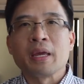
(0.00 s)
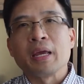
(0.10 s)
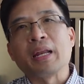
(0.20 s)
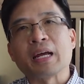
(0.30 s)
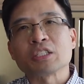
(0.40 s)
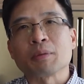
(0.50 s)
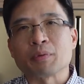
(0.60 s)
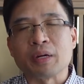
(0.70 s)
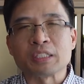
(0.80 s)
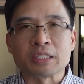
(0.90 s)
It has
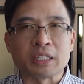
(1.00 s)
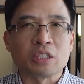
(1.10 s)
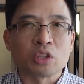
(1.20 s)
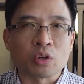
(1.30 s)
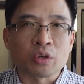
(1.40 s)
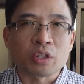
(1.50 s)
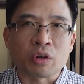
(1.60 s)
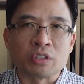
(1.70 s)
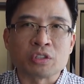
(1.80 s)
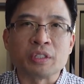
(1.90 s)
operations in 30
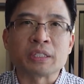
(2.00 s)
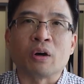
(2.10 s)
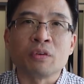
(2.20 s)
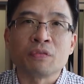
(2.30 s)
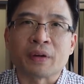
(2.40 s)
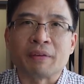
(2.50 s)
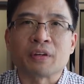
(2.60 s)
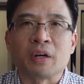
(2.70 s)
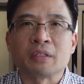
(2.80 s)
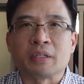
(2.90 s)
countries on 5
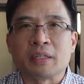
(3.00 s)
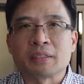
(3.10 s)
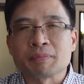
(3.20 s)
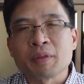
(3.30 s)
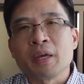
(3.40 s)
continents.